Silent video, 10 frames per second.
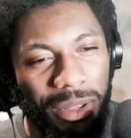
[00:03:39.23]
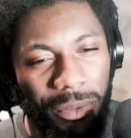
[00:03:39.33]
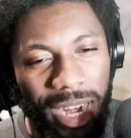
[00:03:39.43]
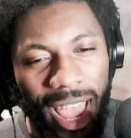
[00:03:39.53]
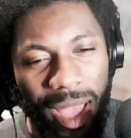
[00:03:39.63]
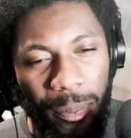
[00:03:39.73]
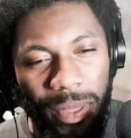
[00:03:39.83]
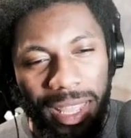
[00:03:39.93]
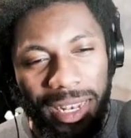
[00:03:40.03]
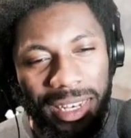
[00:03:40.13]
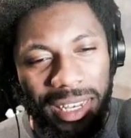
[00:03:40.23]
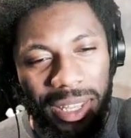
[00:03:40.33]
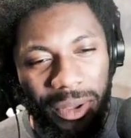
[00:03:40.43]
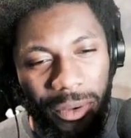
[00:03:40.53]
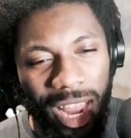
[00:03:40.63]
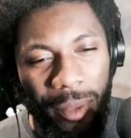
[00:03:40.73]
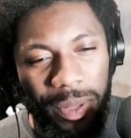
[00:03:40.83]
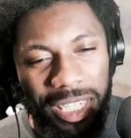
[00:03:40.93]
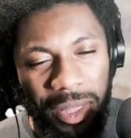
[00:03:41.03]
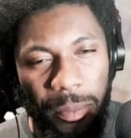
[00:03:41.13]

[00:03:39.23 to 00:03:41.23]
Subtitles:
What happened? What happened to the